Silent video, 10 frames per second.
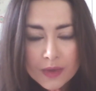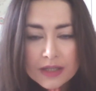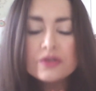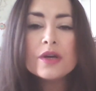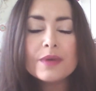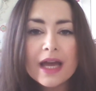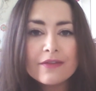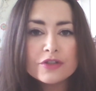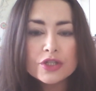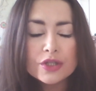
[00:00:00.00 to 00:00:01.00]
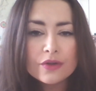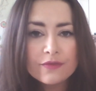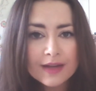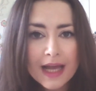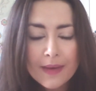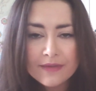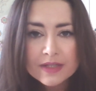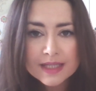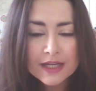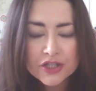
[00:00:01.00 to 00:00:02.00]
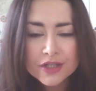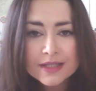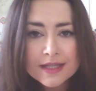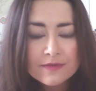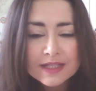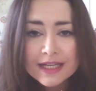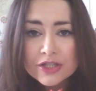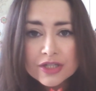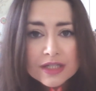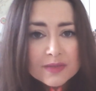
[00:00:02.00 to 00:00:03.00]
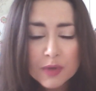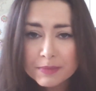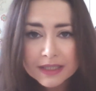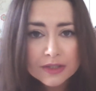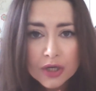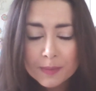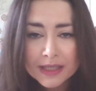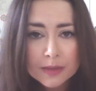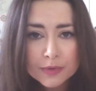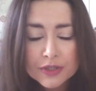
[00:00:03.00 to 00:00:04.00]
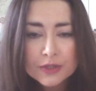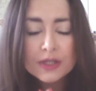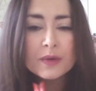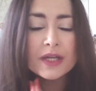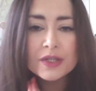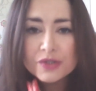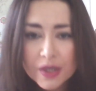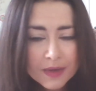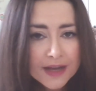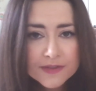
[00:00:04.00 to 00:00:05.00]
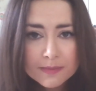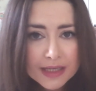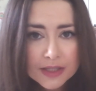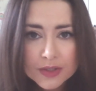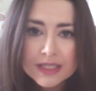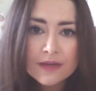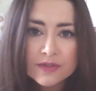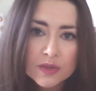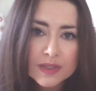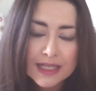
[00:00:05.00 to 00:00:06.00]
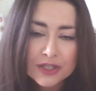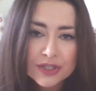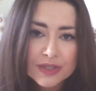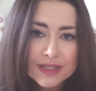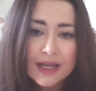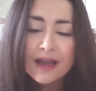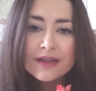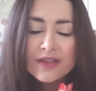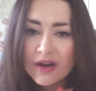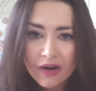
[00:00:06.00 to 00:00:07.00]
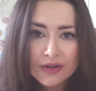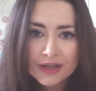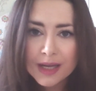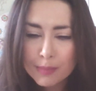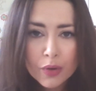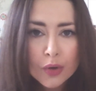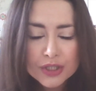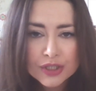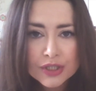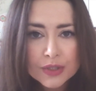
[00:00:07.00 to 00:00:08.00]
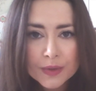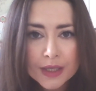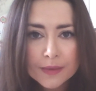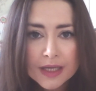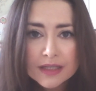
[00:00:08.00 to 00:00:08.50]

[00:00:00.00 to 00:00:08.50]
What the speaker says: where you don't have to fill out every section because every section is probably not applicable to you, and you don't have to make yourself do sections that aren't important to you.